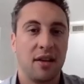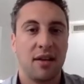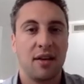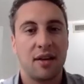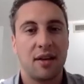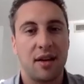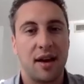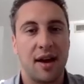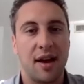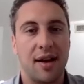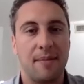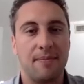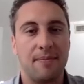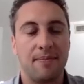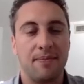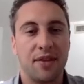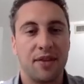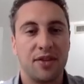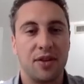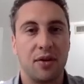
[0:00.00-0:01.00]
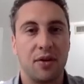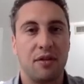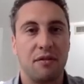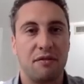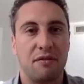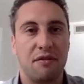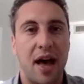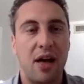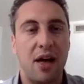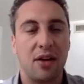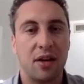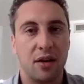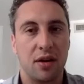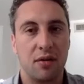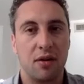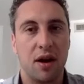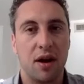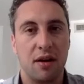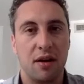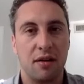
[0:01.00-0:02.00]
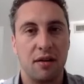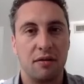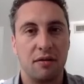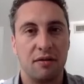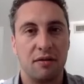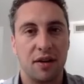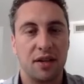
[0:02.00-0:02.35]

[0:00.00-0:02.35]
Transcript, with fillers: Um, so the value of